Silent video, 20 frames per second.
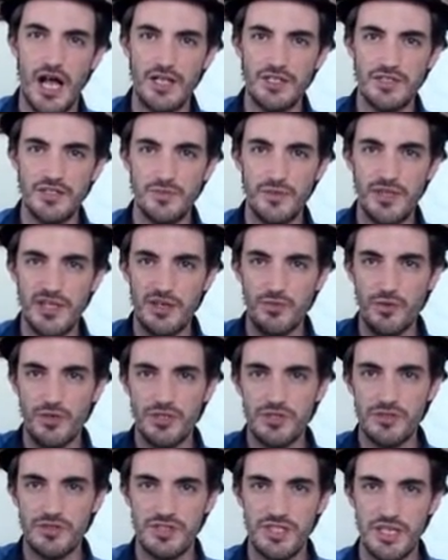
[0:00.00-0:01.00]
ultimately
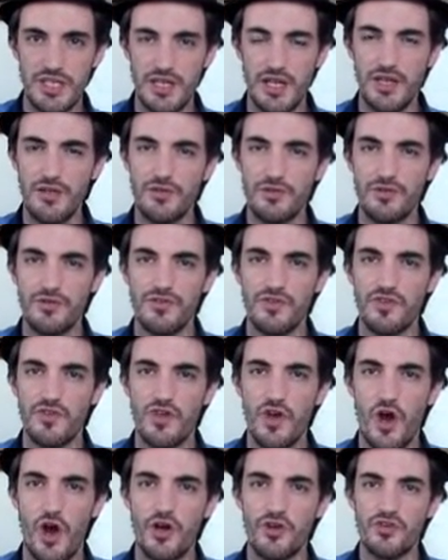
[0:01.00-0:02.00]
what you see in
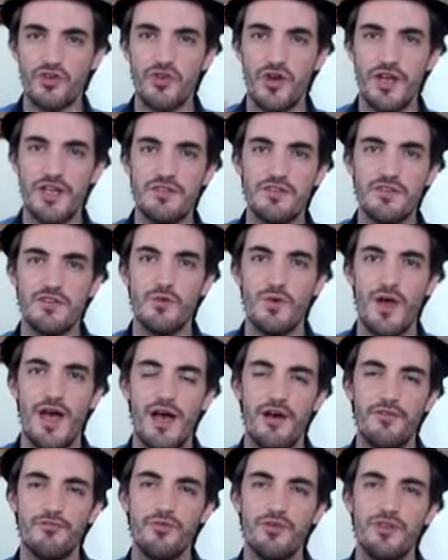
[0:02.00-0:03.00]
others are traits you
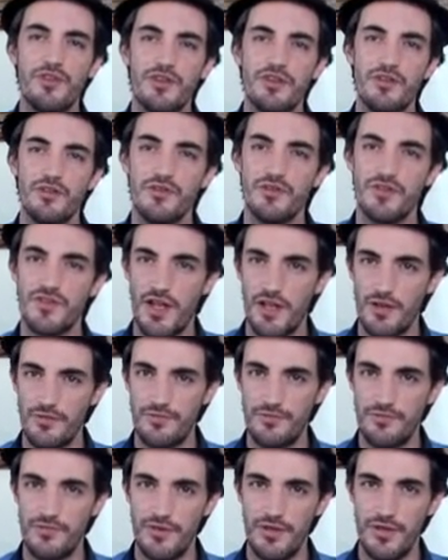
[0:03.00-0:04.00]
have within
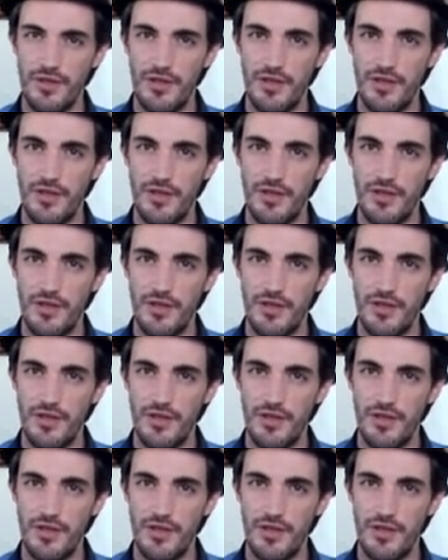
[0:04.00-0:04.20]
yourself.